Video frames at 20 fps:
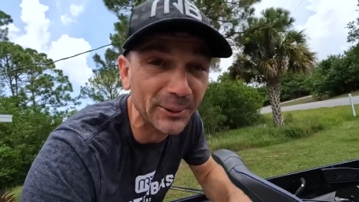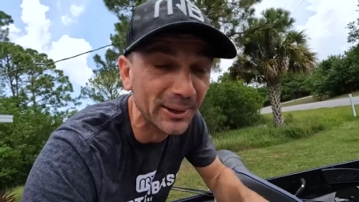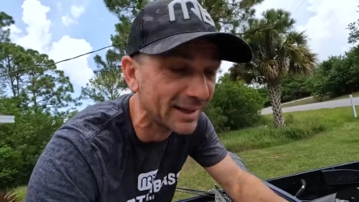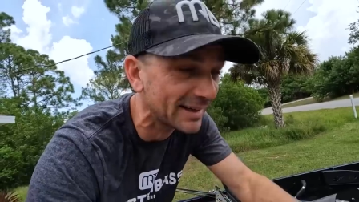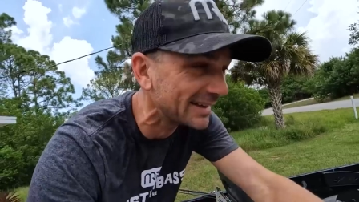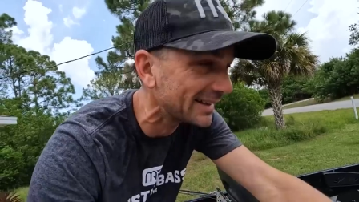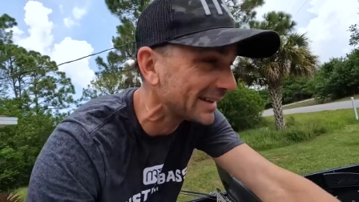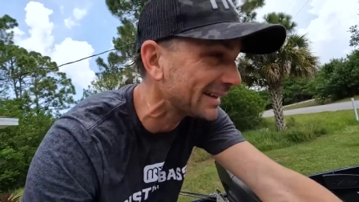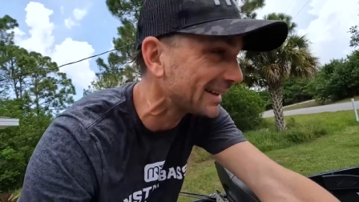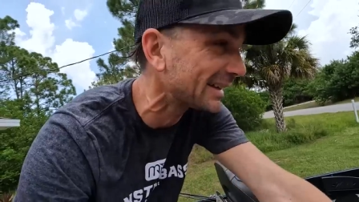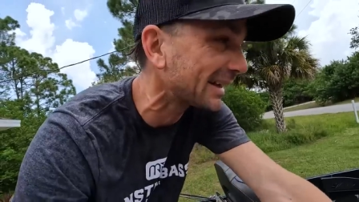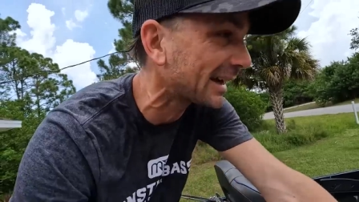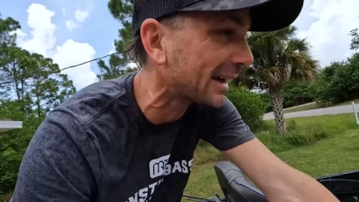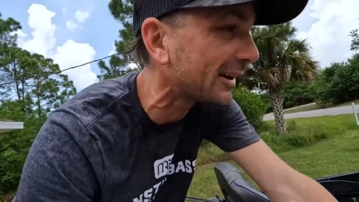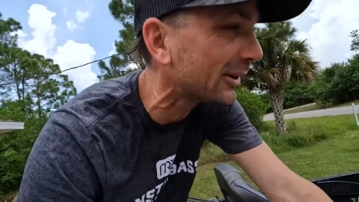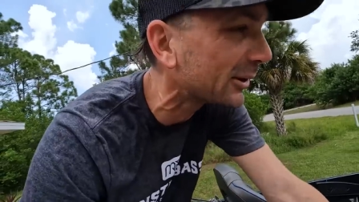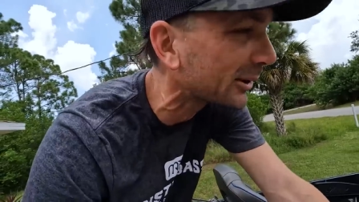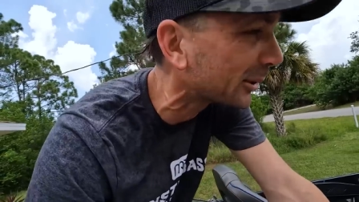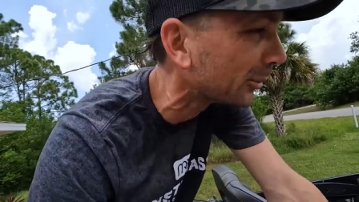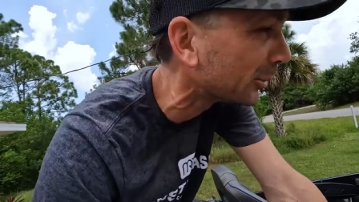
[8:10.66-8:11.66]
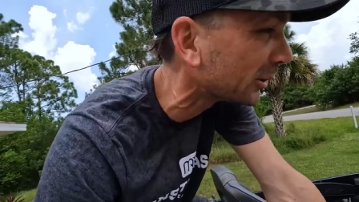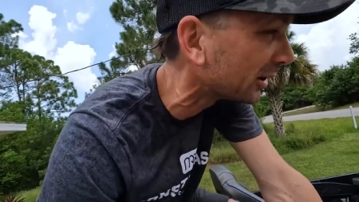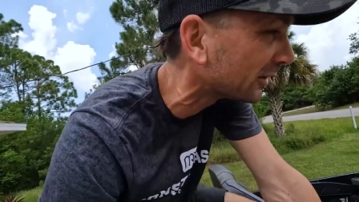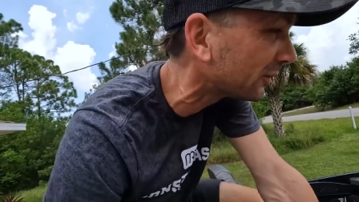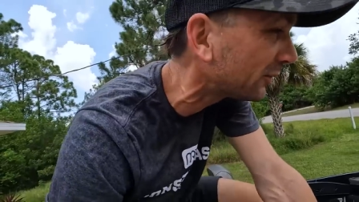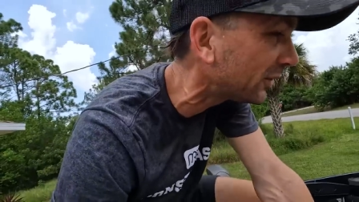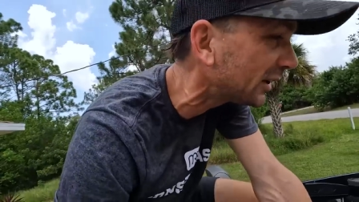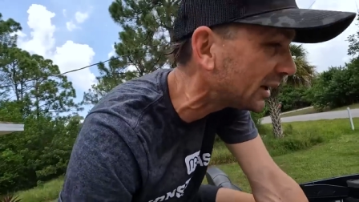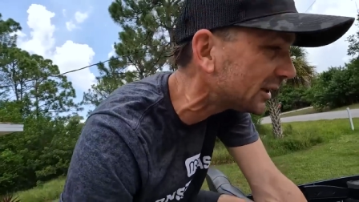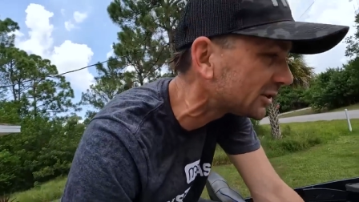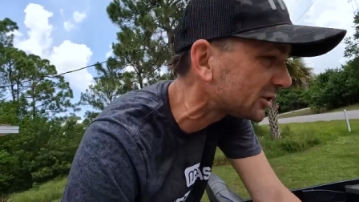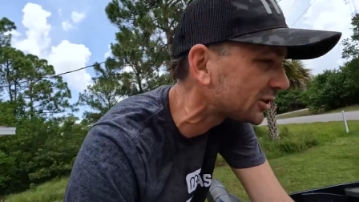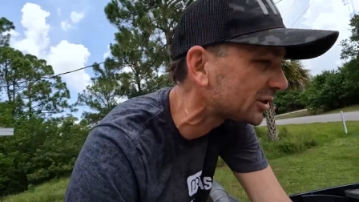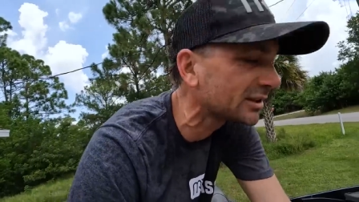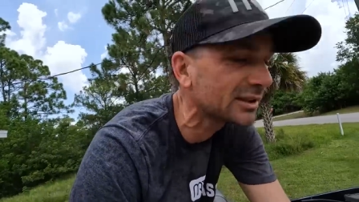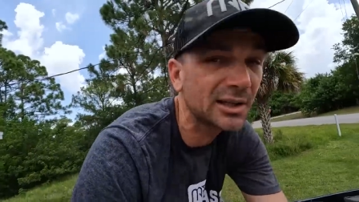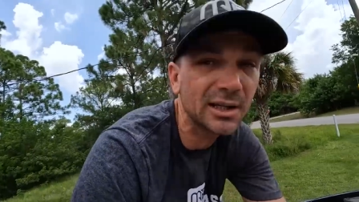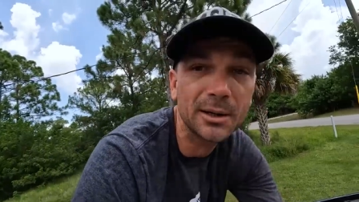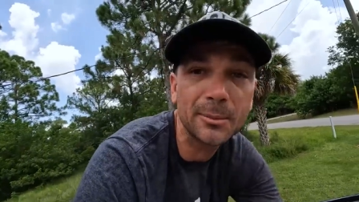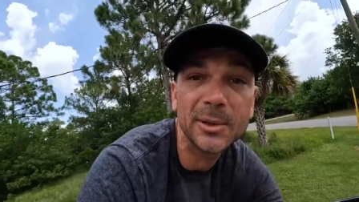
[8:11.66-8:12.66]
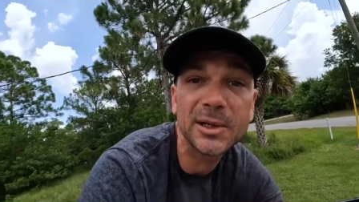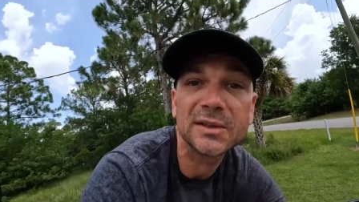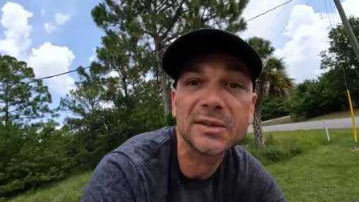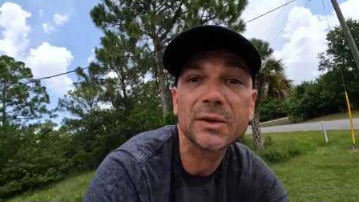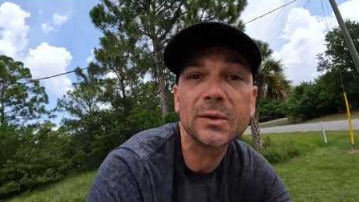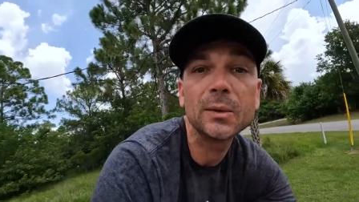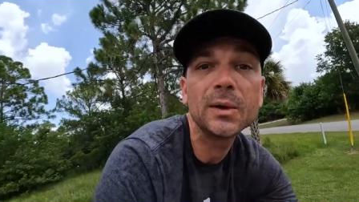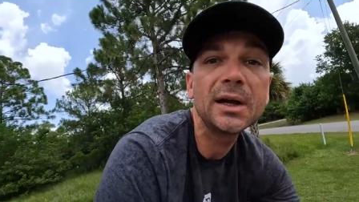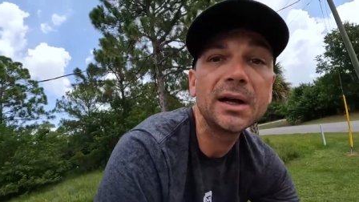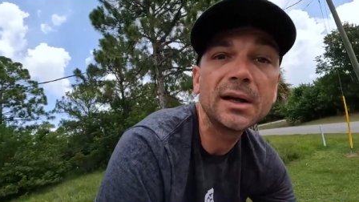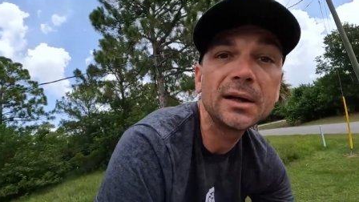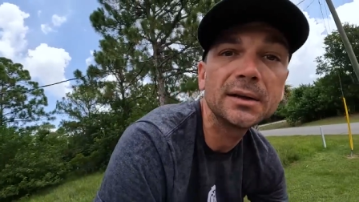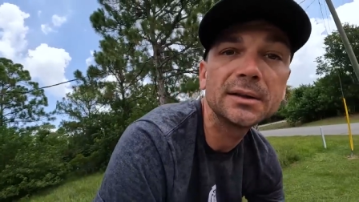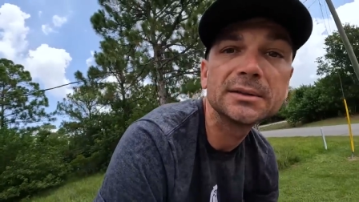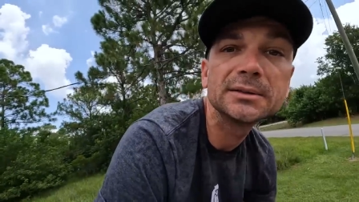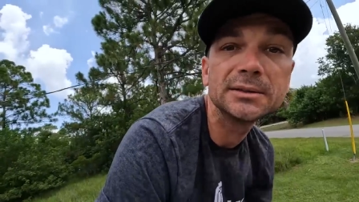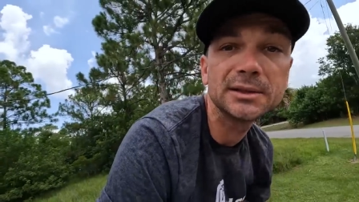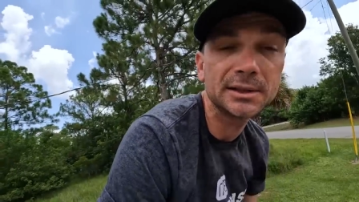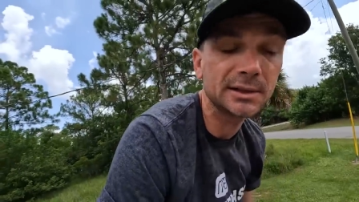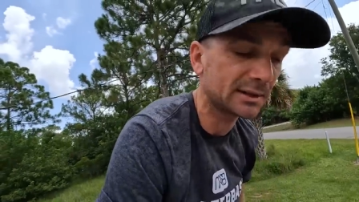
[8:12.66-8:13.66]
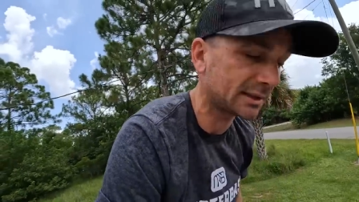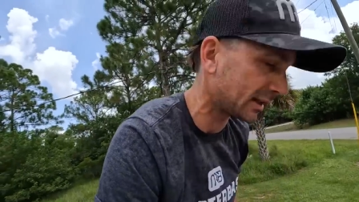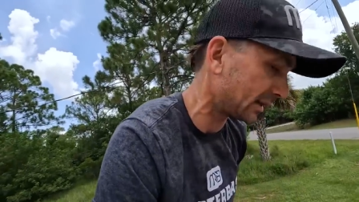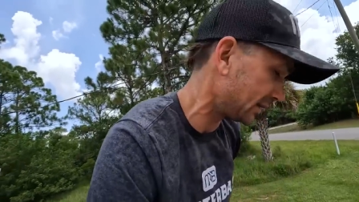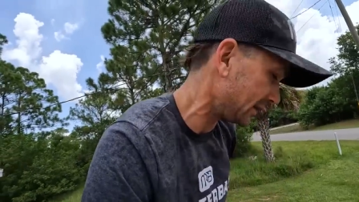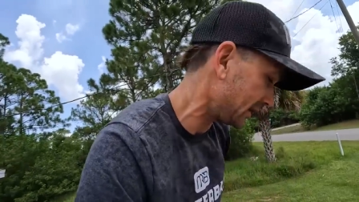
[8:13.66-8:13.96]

ready, and then I hook a big fish, and then I'm SOL. You get the